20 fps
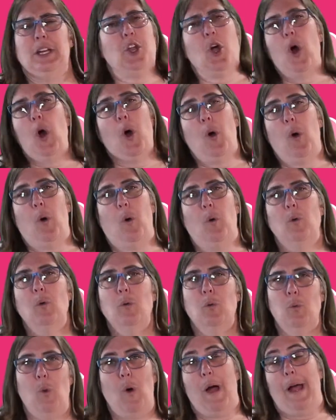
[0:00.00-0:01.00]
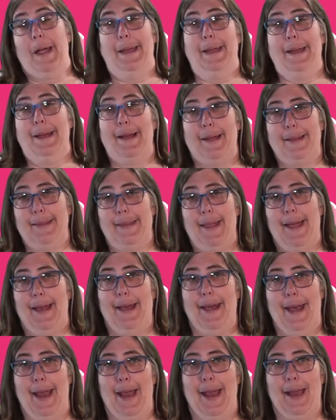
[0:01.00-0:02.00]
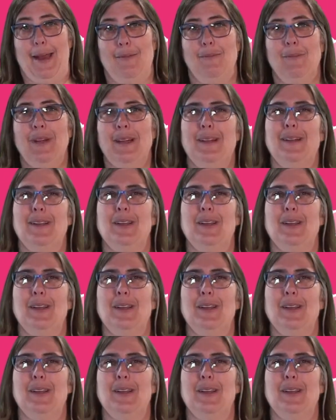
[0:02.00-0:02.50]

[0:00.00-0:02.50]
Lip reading: know why he got that name,